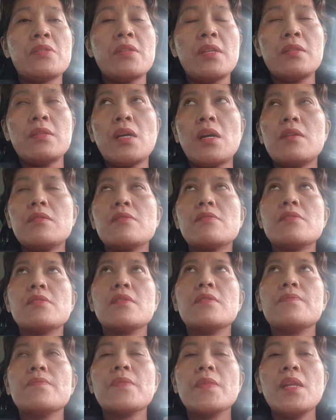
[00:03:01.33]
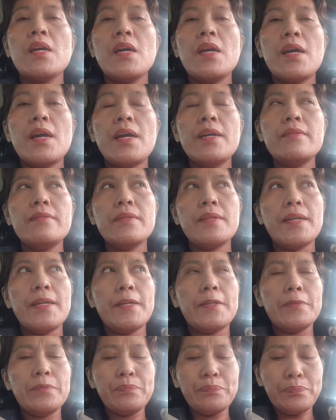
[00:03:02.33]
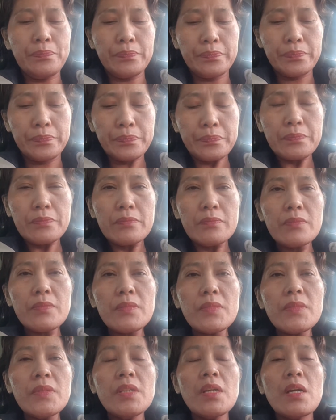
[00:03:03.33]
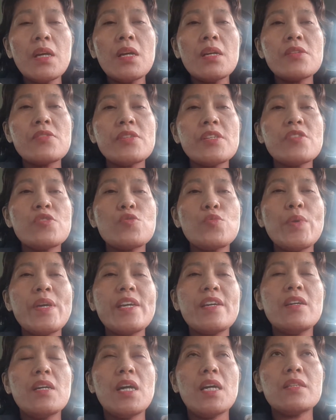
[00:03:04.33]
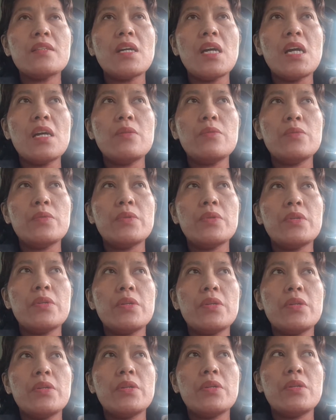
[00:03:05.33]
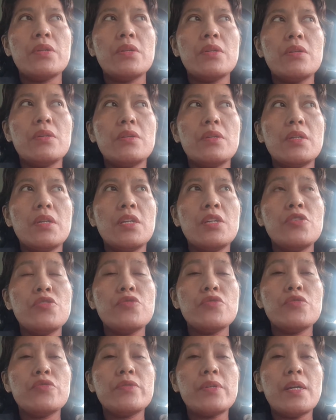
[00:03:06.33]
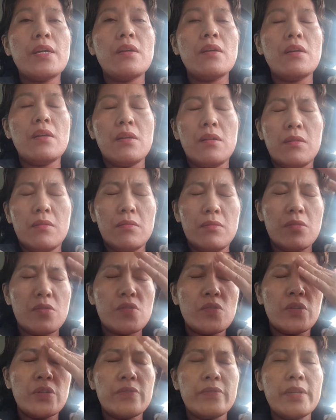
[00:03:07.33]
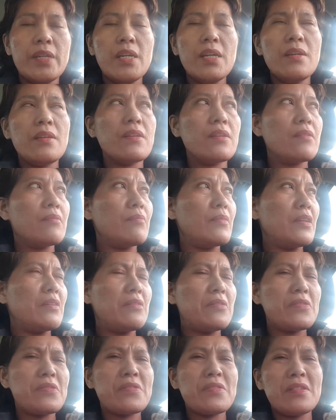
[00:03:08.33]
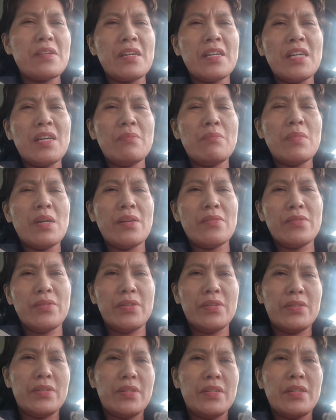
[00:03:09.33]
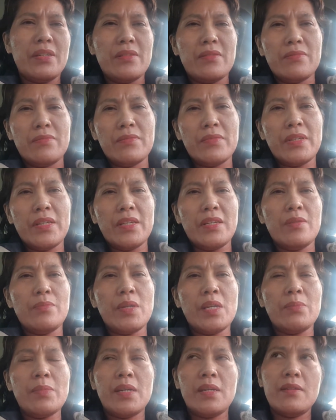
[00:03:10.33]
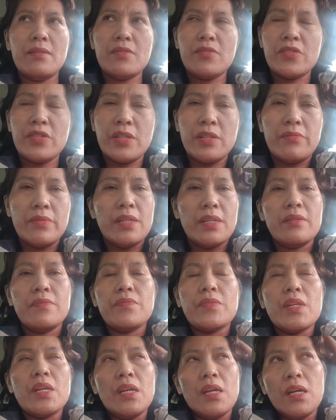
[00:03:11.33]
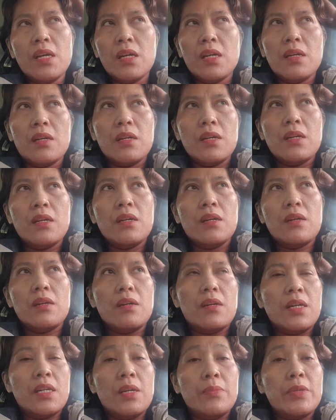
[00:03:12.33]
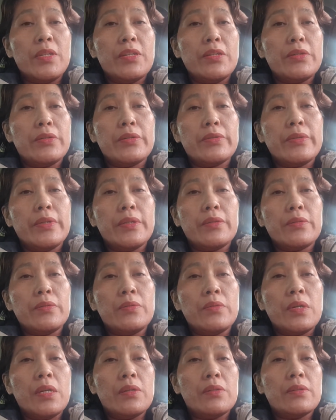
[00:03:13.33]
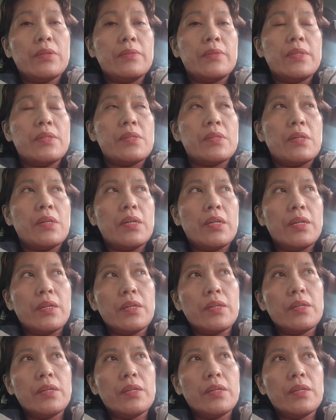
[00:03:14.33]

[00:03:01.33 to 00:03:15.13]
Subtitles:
the tax. And then since we got our insurance, sorry, because I am bothered here by my children, I am in a hurry to go out of this car.